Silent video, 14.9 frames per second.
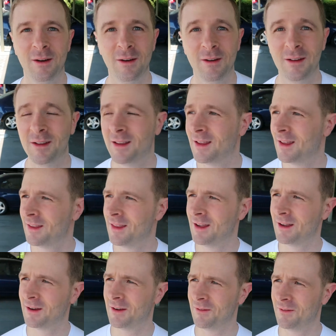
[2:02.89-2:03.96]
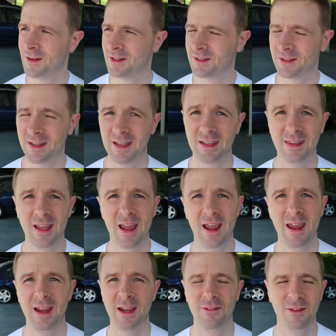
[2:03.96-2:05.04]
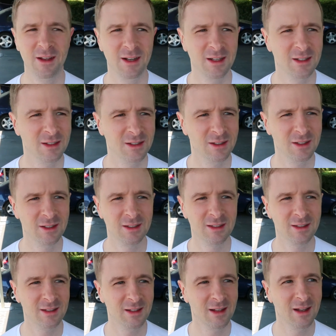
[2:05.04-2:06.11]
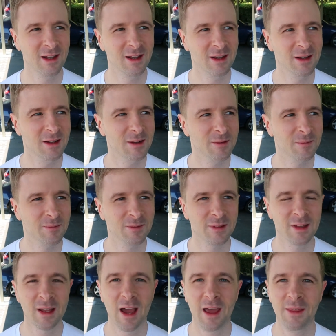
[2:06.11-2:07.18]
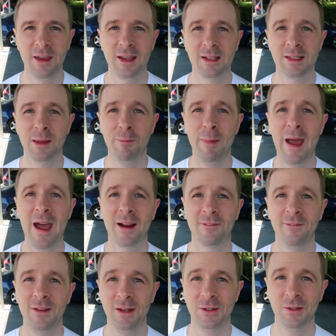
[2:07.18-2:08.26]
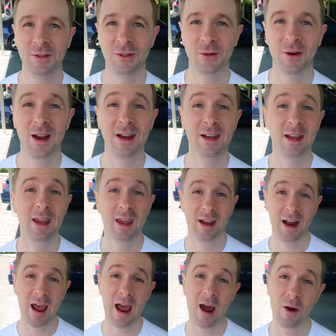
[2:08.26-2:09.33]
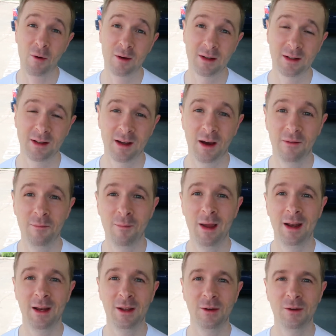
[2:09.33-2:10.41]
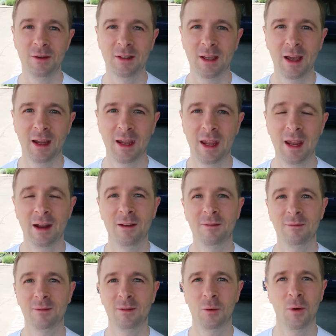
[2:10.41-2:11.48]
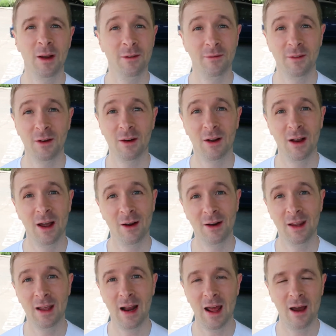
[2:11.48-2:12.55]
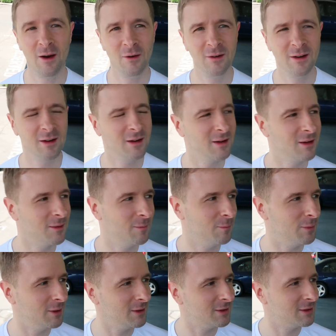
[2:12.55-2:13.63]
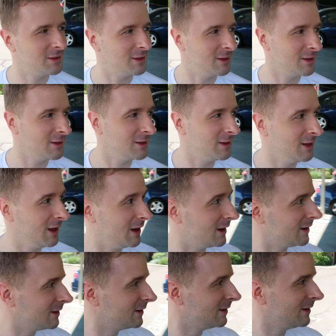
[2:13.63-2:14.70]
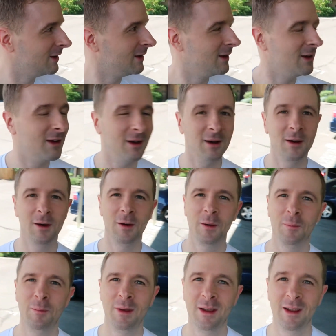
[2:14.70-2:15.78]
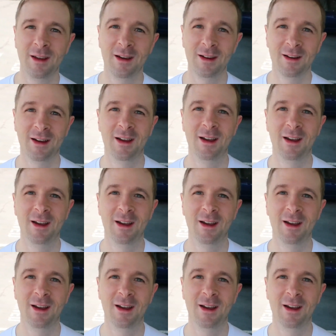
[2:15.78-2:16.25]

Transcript: I'll think I'll eventually get the hang of it. It's just, I think it's the back feature, trying to get out of menus. I can't quite figure out how to get out, but uh, yeah, I'll be, uh,